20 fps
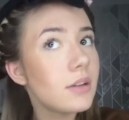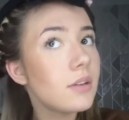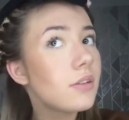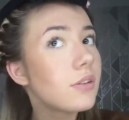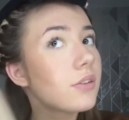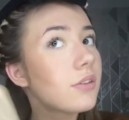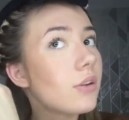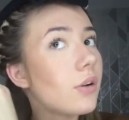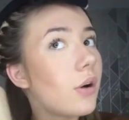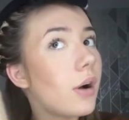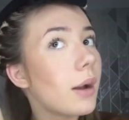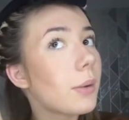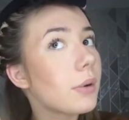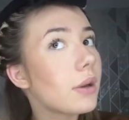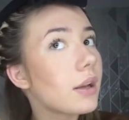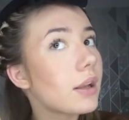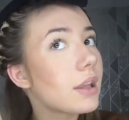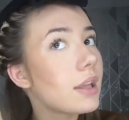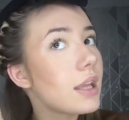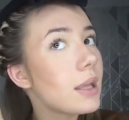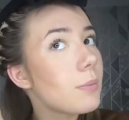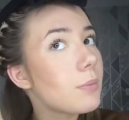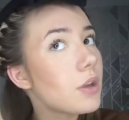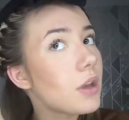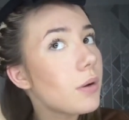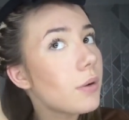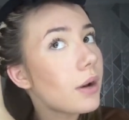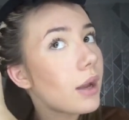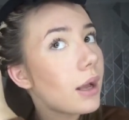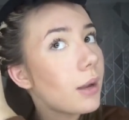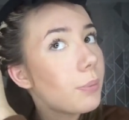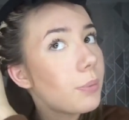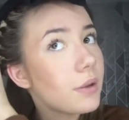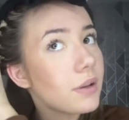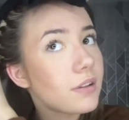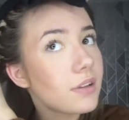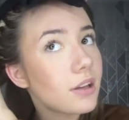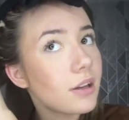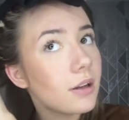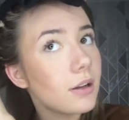so I'm gonna keep going up
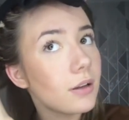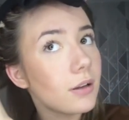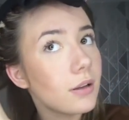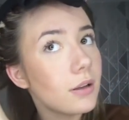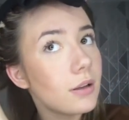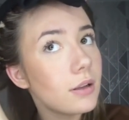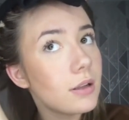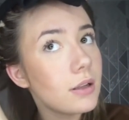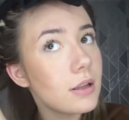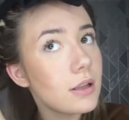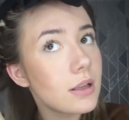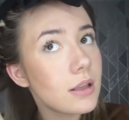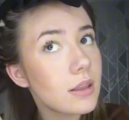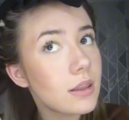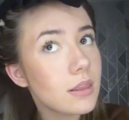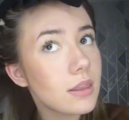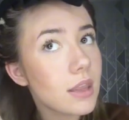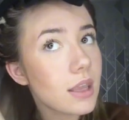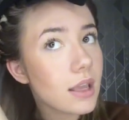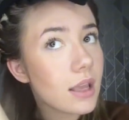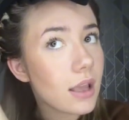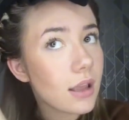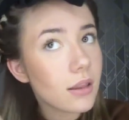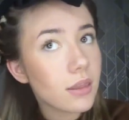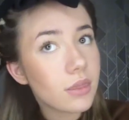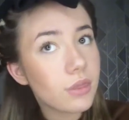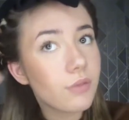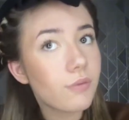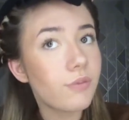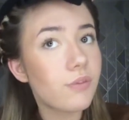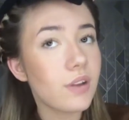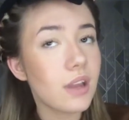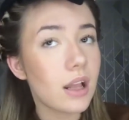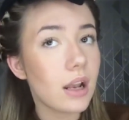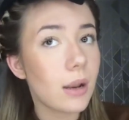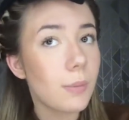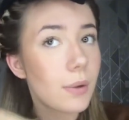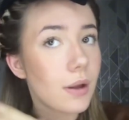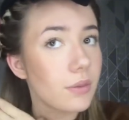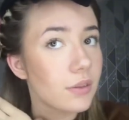until they
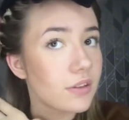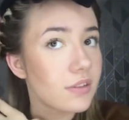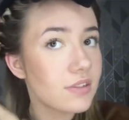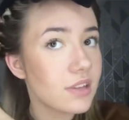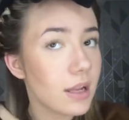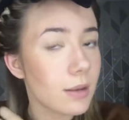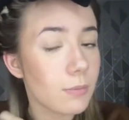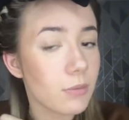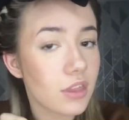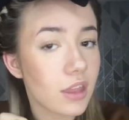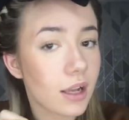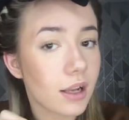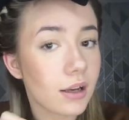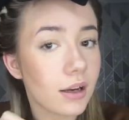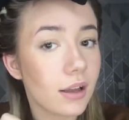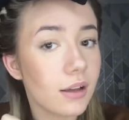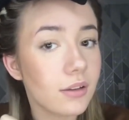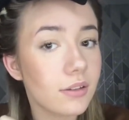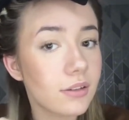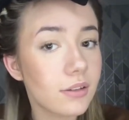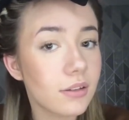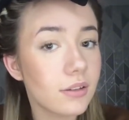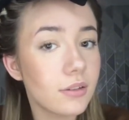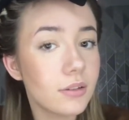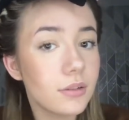feel about the same thickness.